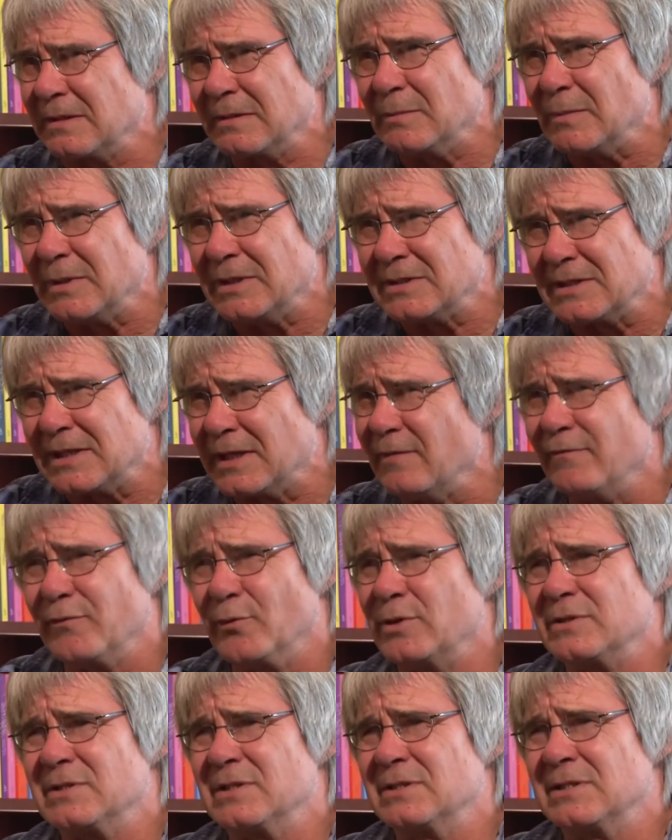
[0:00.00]
me to hear
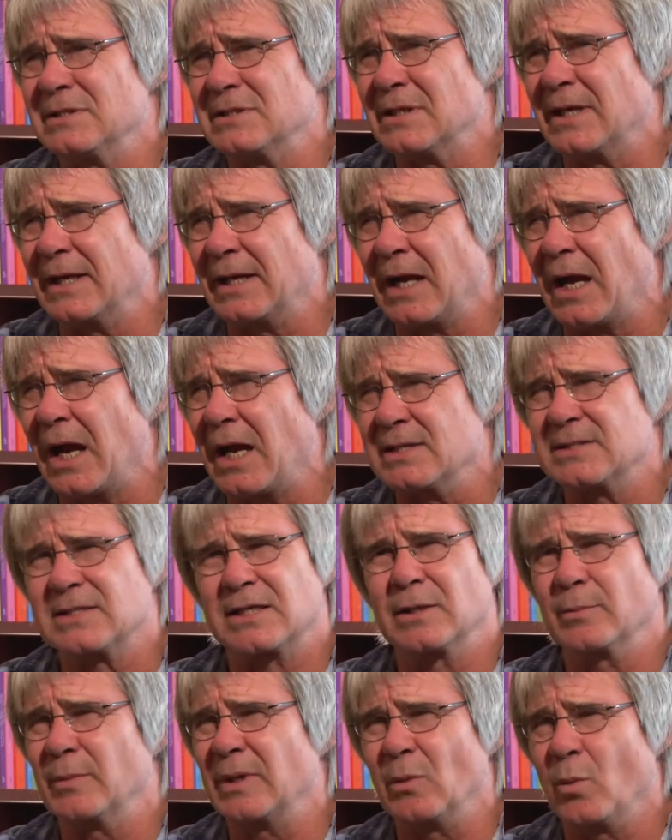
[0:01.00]
voices is like
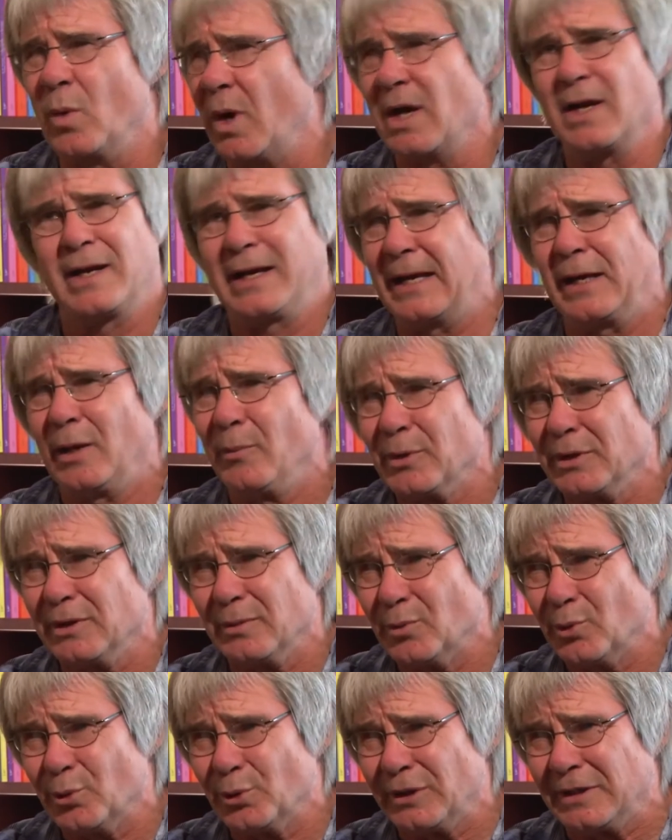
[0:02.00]
asking me why I get up in the
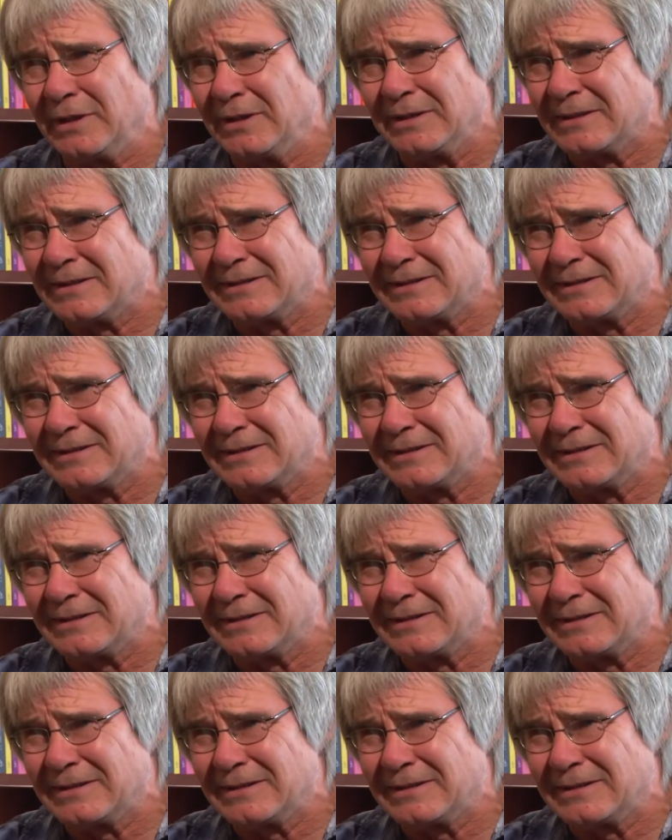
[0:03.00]
morning.